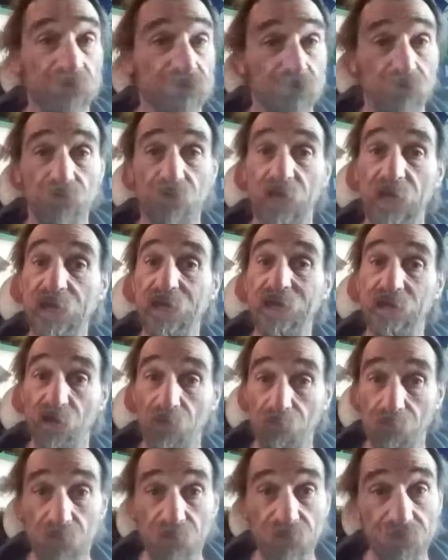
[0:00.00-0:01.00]
Do they
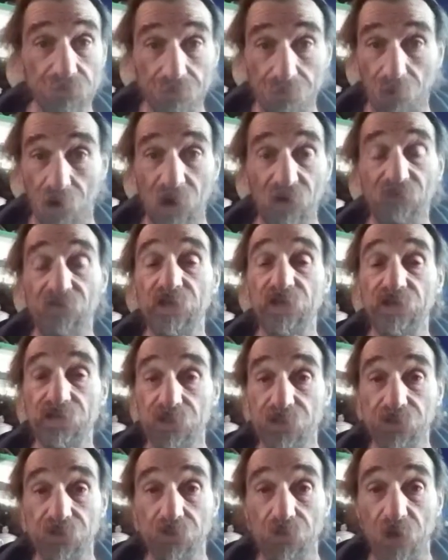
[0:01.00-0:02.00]
help with the poverty
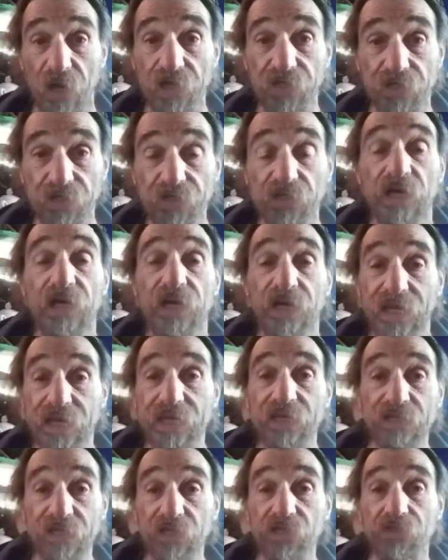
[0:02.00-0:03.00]
situations
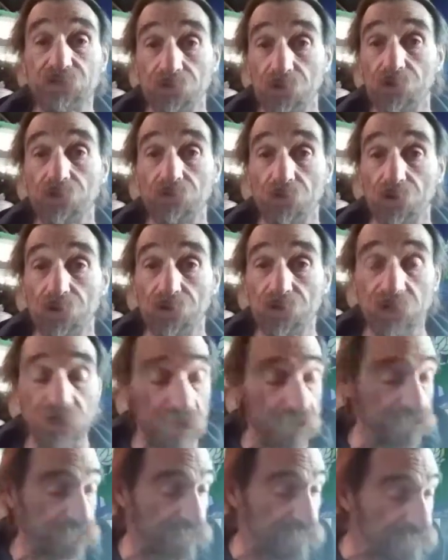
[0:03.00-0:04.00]
in these third world
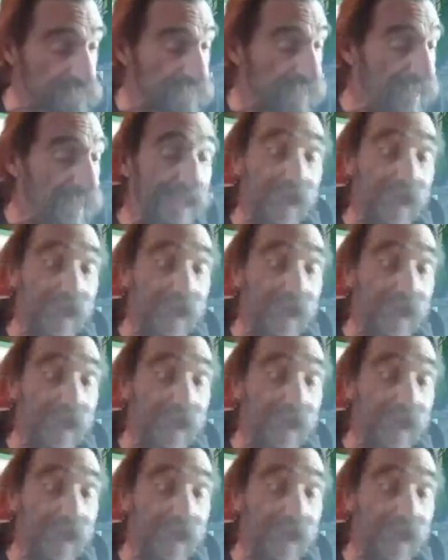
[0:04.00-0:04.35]
countries?